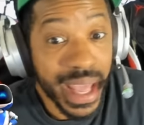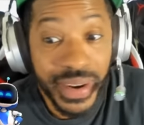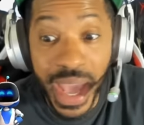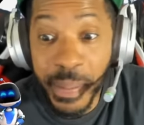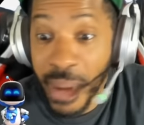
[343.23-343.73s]

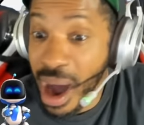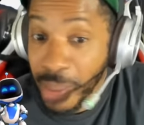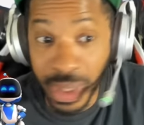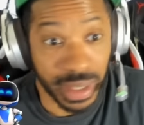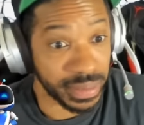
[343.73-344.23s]
and they
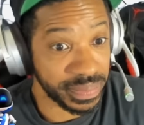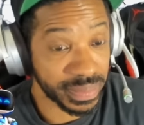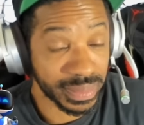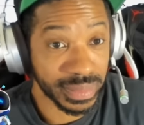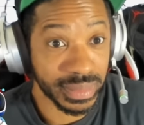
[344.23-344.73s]
mama
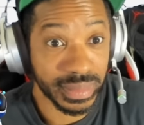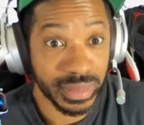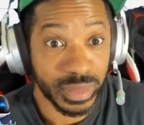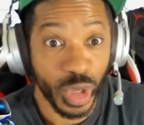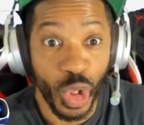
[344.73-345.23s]

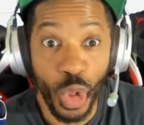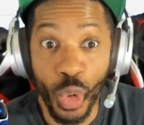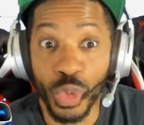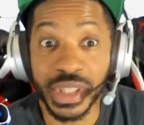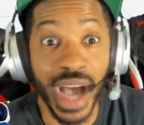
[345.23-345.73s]

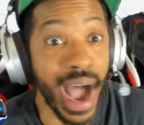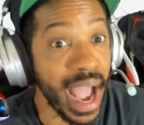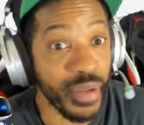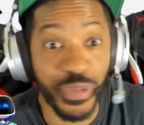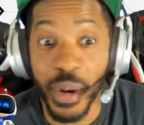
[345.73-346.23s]
was
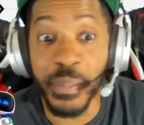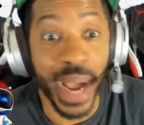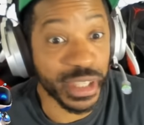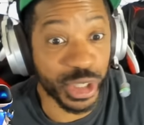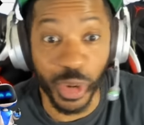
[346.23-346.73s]
hyped for
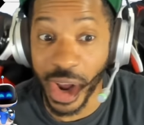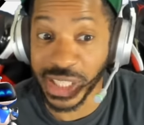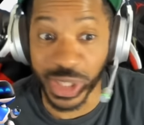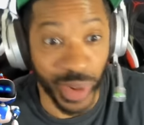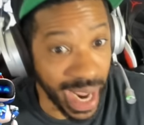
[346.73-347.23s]
Metroid
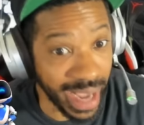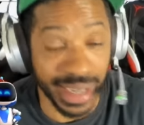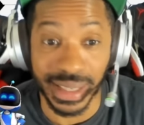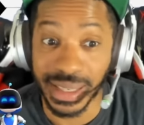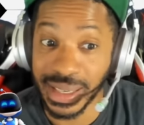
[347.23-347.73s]

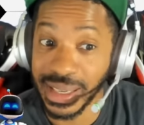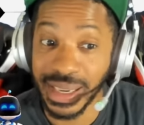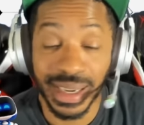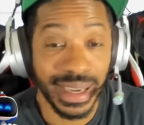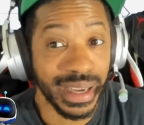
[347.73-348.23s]
Dread.
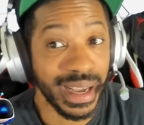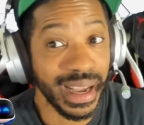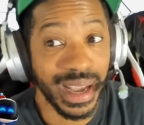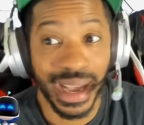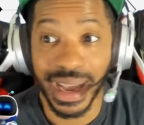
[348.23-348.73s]

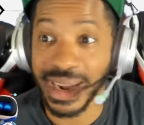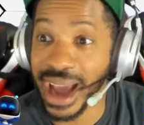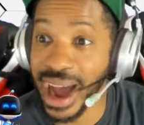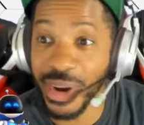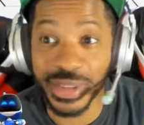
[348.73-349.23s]
And
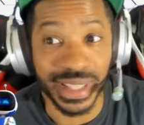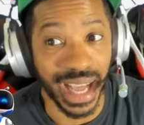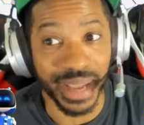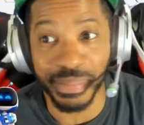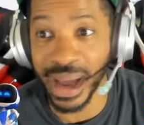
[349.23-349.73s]
I was
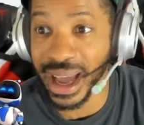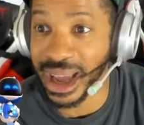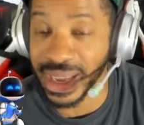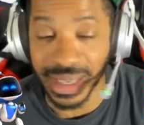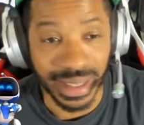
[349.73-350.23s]
like, man,